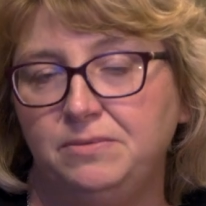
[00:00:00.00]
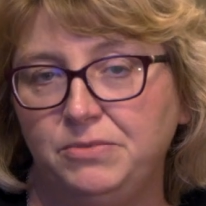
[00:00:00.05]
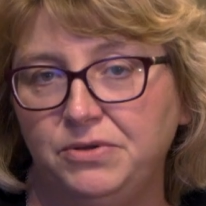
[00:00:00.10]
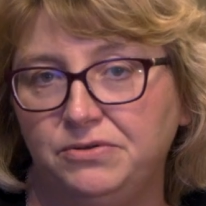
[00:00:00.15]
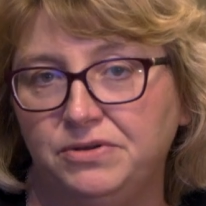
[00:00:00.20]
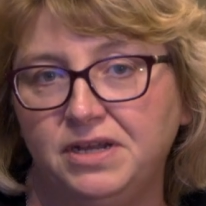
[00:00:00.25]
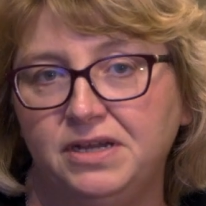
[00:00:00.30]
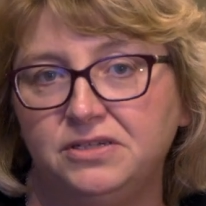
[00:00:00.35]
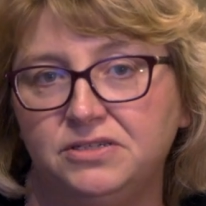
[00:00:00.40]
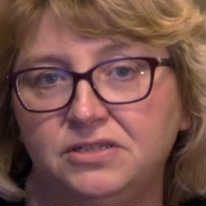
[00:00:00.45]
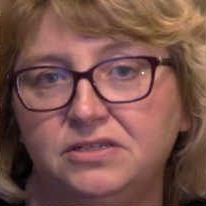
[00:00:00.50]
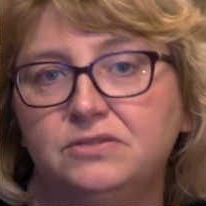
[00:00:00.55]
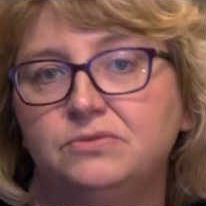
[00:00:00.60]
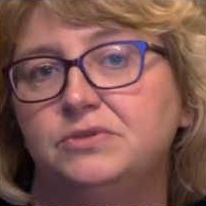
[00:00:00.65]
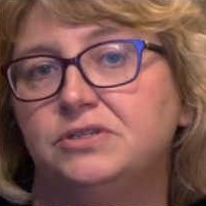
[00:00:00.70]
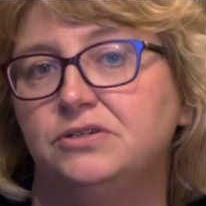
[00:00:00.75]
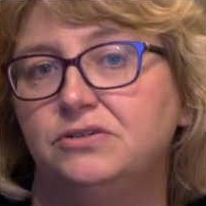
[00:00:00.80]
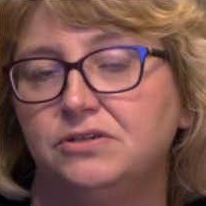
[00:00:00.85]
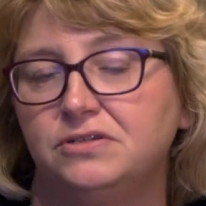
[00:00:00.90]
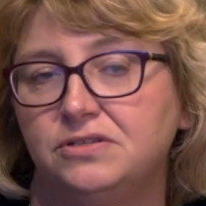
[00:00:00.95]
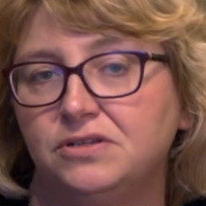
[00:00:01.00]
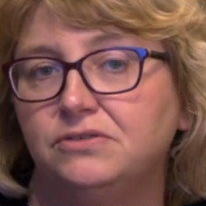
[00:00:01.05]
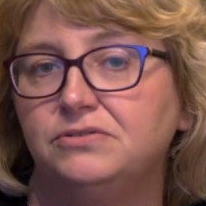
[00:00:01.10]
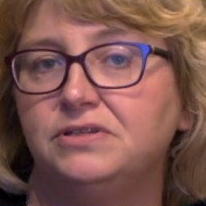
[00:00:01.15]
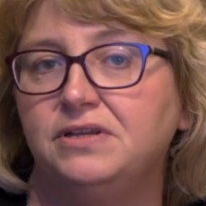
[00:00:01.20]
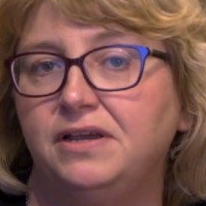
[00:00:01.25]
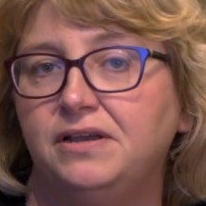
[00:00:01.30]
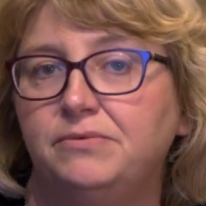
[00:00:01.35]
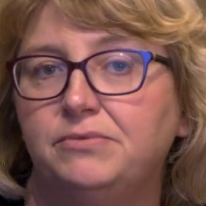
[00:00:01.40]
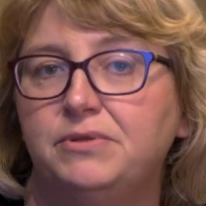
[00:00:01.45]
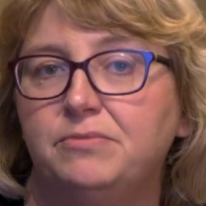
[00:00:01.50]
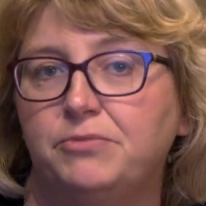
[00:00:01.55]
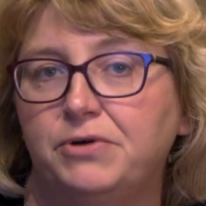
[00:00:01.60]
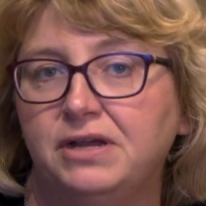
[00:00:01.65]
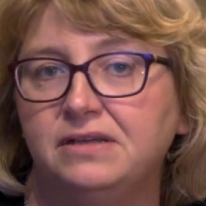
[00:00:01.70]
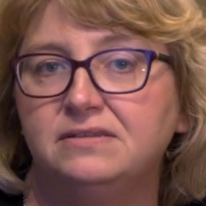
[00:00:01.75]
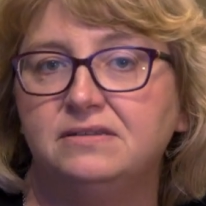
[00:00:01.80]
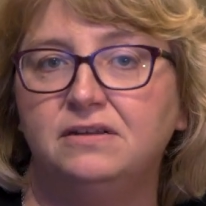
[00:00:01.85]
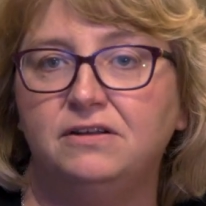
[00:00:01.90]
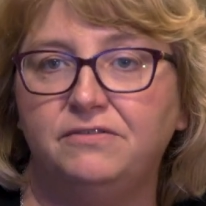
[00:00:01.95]
mutations, which are associated with
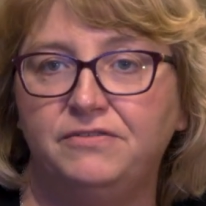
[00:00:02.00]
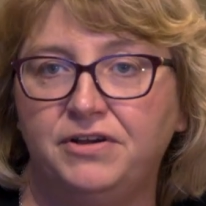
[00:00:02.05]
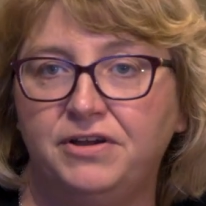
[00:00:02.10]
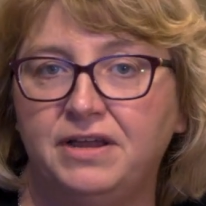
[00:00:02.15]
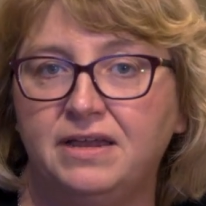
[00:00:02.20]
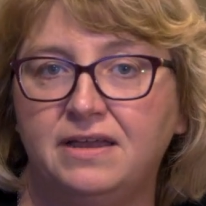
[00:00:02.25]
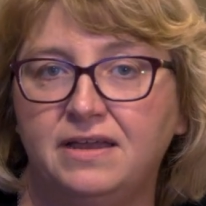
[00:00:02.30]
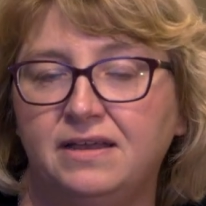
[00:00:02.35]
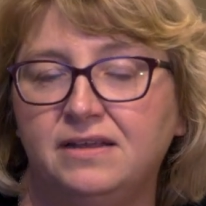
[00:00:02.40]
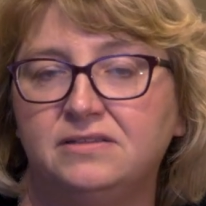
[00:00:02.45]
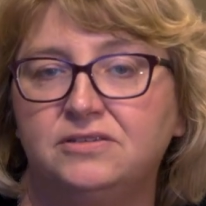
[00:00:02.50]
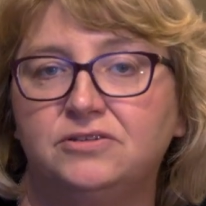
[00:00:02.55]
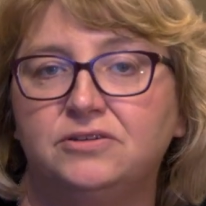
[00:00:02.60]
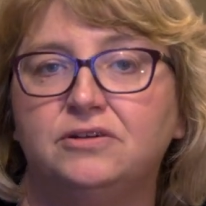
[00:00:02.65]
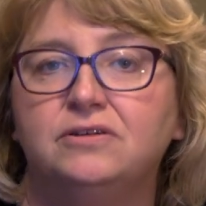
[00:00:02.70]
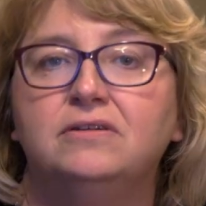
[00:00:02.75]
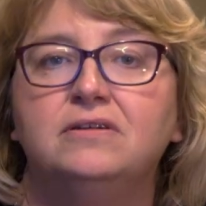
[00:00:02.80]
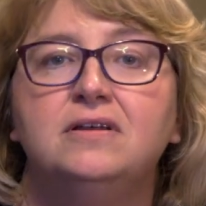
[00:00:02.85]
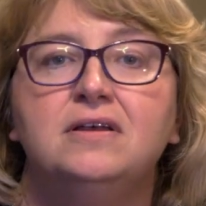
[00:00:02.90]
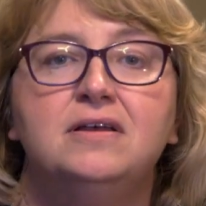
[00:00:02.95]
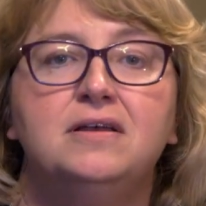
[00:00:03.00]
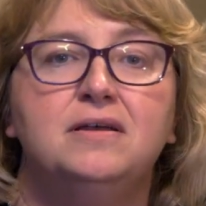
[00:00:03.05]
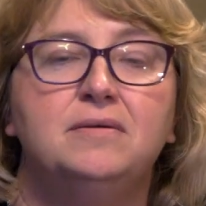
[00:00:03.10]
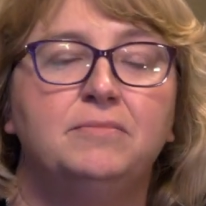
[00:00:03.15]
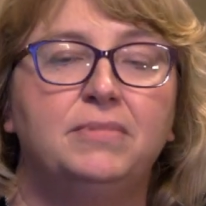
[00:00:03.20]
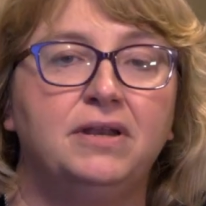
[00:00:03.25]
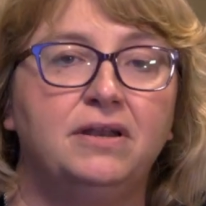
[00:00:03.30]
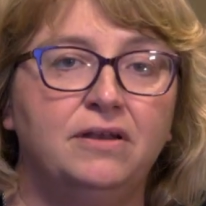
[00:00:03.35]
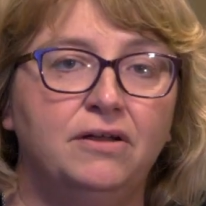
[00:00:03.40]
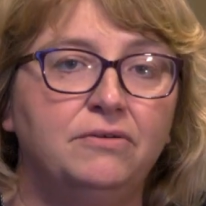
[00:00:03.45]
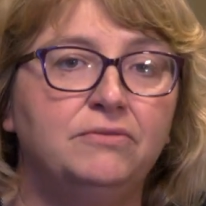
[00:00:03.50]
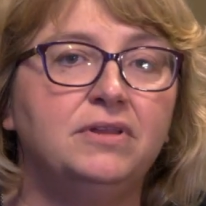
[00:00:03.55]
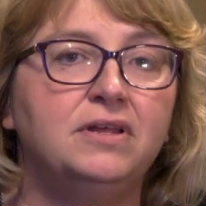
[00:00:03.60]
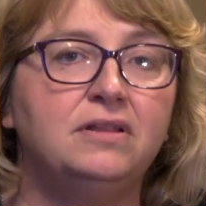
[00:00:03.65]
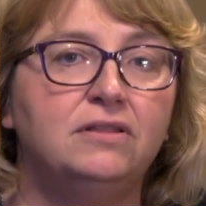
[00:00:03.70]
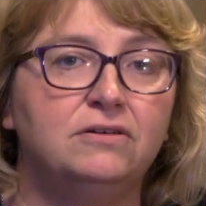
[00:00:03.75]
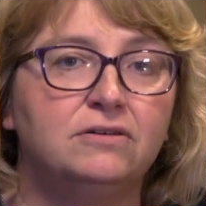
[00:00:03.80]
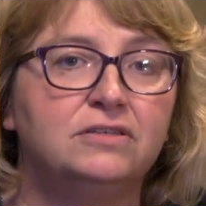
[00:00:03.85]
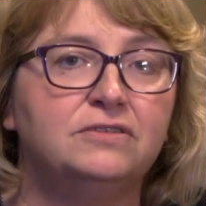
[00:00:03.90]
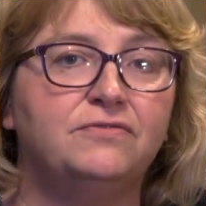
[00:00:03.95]
breast and ovarian cancer, but it only
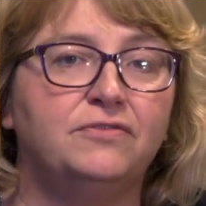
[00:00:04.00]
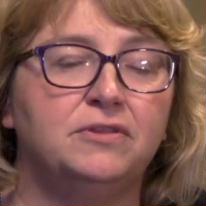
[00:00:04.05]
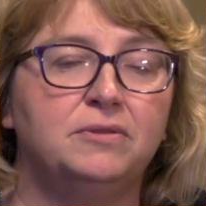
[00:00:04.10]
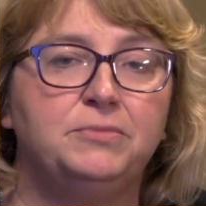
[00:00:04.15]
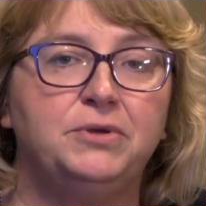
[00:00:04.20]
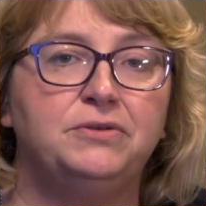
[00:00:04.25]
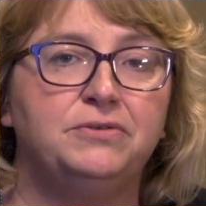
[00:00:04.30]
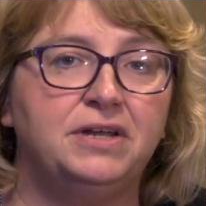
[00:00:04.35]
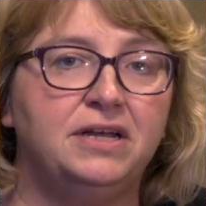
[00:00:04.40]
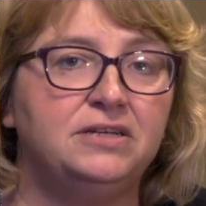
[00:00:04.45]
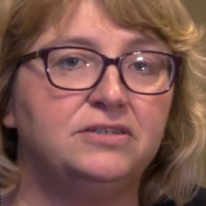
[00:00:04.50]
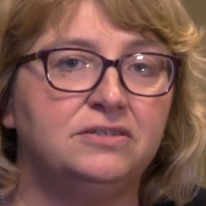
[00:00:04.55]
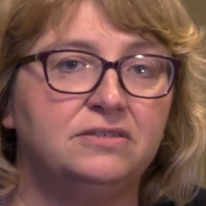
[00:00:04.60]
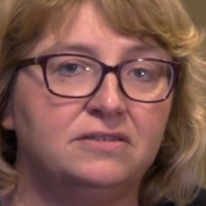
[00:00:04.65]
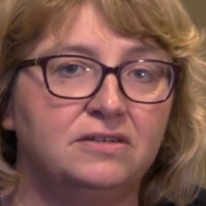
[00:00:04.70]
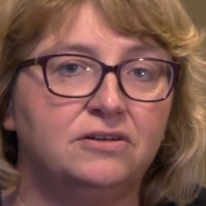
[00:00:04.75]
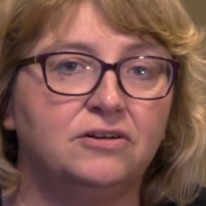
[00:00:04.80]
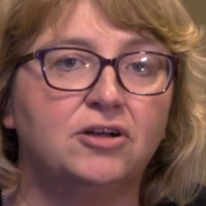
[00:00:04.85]
looks for the mutations that are